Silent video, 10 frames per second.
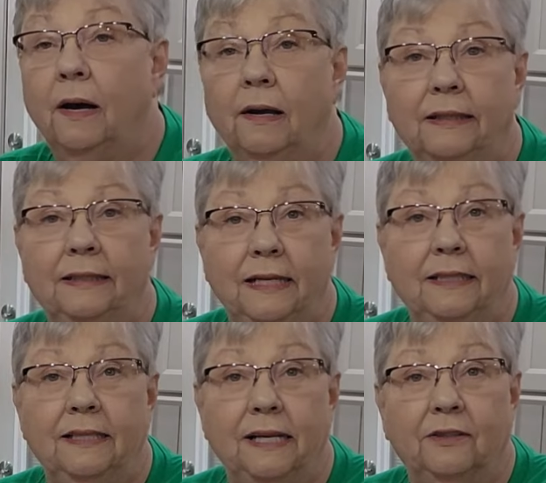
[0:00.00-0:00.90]
I
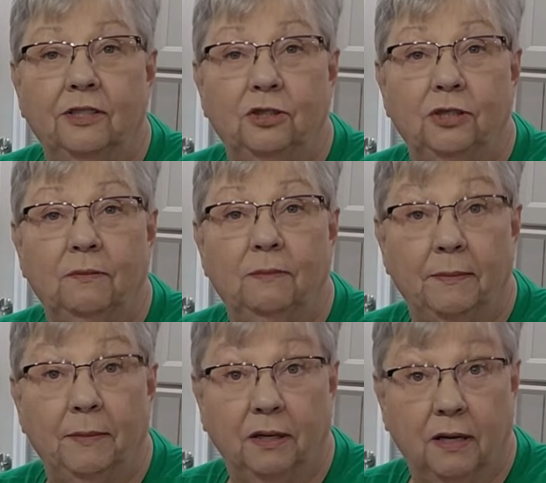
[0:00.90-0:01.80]
need now is to go
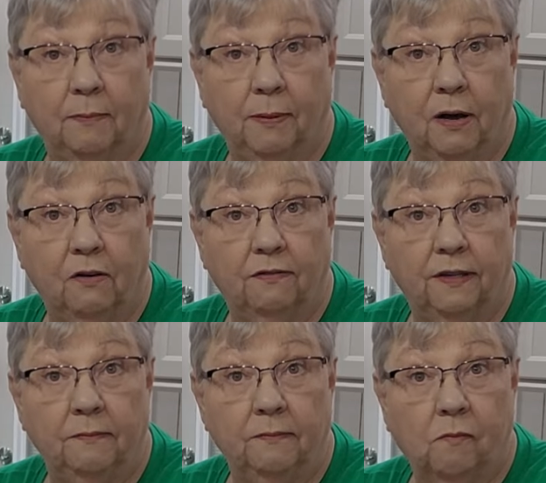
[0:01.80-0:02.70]
make me a cup of
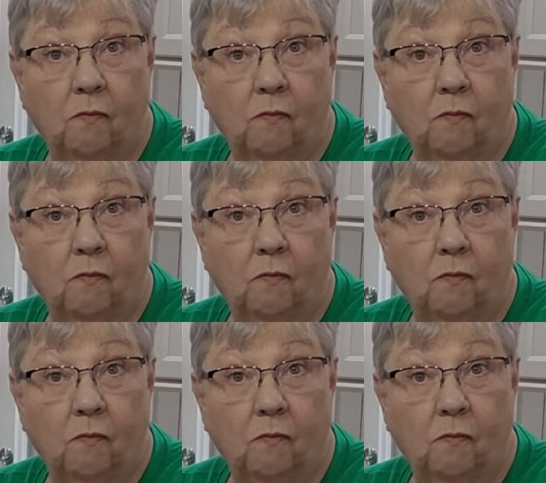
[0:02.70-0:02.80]
coffee